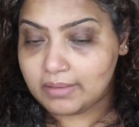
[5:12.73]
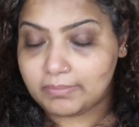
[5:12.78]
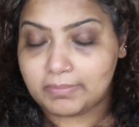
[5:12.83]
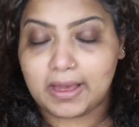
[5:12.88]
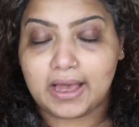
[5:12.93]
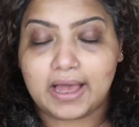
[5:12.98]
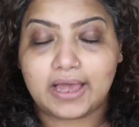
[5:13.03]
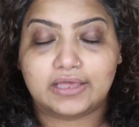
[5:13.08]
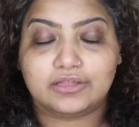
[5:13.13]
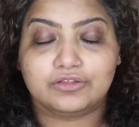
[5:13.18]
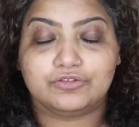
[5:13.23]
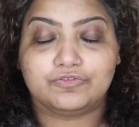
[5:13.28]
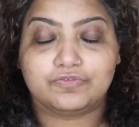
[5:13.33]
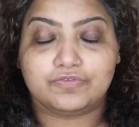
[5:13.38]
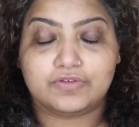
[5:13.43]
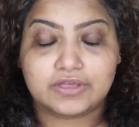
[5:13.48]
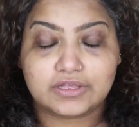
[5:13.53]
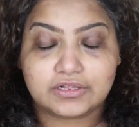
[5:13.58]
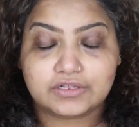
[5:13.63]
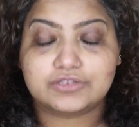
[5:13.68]
My eyes
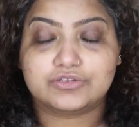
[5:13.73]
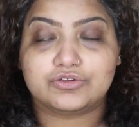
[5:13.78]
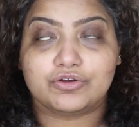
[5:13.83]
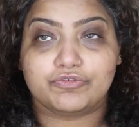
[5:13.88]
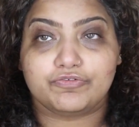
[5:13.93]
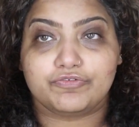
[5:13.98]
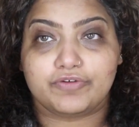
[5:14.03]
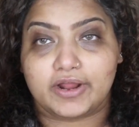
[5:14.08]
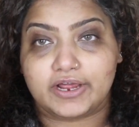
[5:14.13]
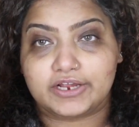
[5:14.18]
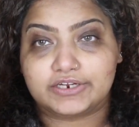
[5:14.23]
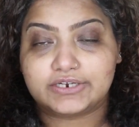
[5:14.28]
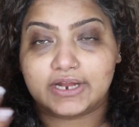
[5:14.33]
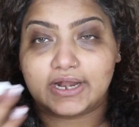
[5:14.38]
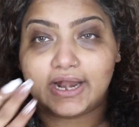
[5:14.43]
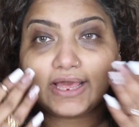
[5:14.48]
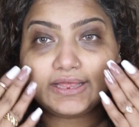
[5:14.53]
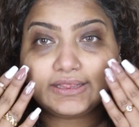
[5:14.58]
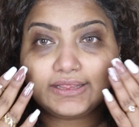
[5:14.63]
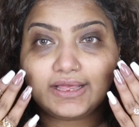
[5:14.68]
feel so fresh,
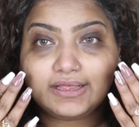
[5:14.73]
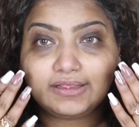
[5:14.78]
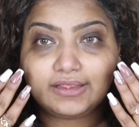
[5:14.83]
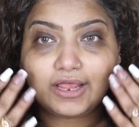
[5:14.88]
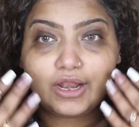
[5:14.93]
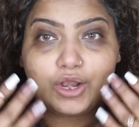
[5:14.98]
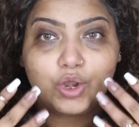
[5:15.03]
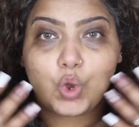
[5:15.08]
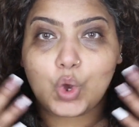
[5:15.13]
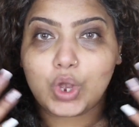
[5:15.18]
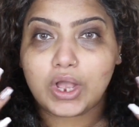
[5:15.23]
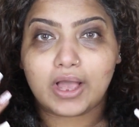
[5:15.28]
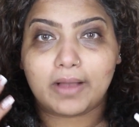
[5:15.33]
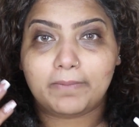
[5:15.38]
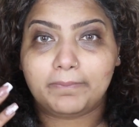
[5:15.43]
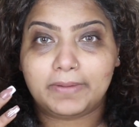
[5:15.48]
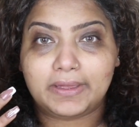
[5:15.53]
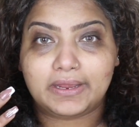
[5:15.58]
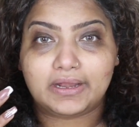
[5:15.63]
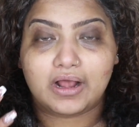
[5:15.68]
and I think they look
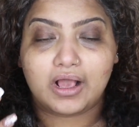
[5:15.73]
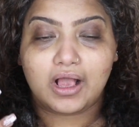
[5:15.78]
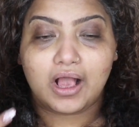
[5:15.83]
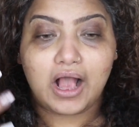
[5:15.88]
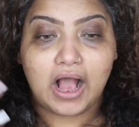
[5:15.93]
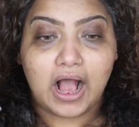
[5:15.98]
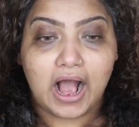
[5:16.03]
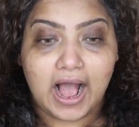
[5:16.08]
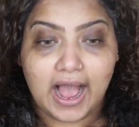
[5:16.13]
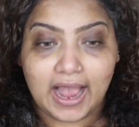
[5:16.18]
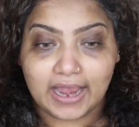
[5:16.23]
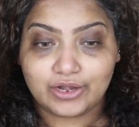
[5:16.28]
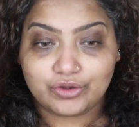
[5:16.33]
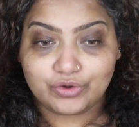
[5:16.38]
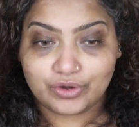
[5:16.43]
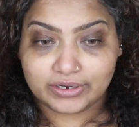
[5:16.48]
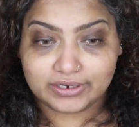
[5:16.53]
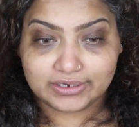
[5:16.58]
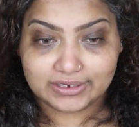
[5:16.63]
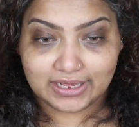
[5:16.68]
a bit
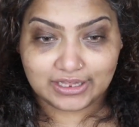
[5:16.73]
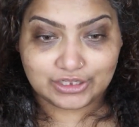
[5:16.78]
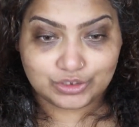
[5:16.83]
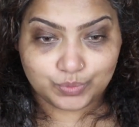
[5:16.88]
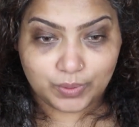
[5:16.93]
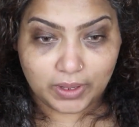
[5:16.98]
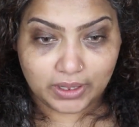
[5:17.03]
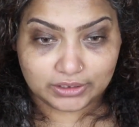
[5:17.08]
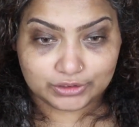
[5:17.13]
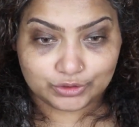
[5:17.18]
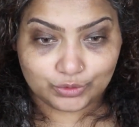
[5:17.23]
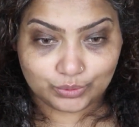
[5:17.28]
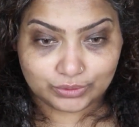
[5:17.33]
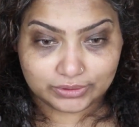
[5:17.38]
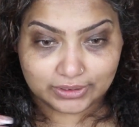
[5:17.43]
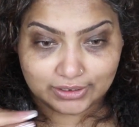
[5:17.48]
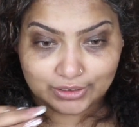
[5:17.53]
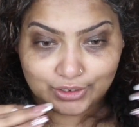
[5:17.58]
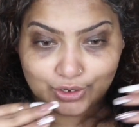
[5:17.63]
hydrated as well, don't they?